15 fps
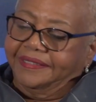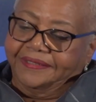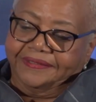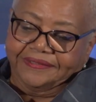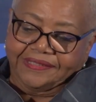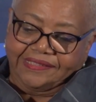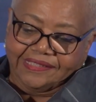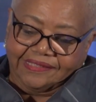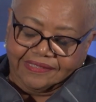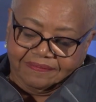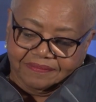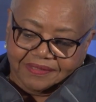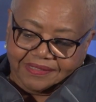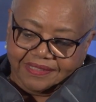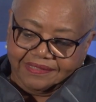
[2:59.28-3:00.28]

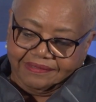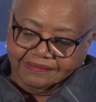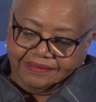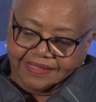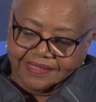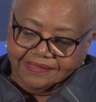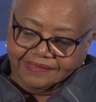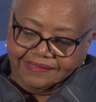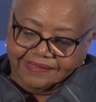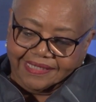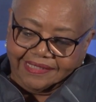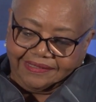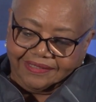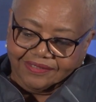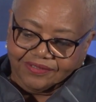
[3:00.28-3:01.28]
systems can
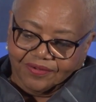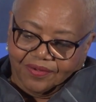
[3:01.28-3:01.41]
take this